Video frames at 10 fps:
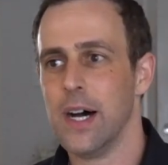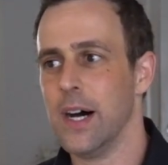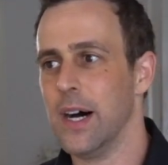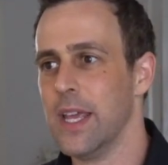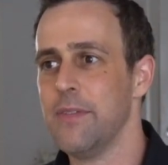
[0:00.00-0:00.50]

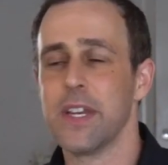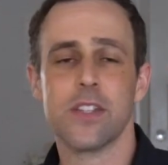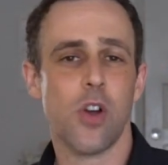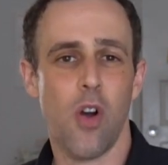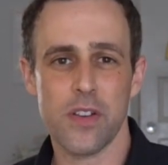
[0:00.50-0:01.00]
uh, even
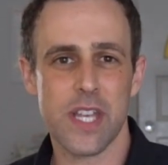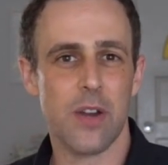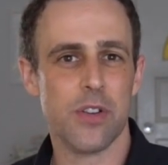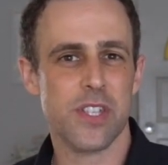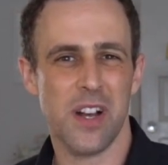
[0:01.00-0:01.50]
Guitar
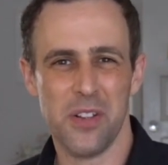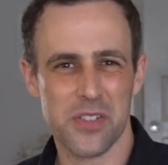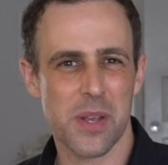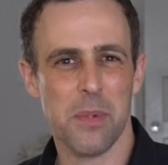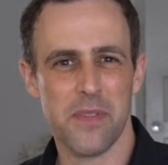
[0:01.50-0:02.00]
Center
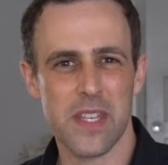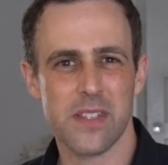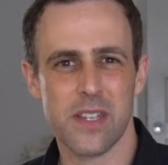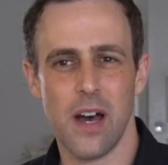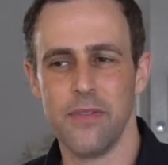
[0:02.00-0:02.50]
sells some of
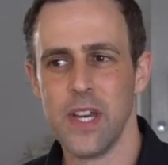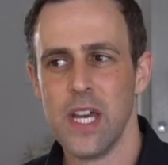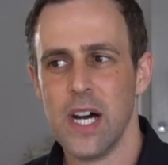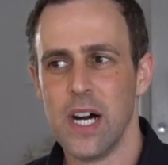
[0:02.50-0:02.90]
this stuff.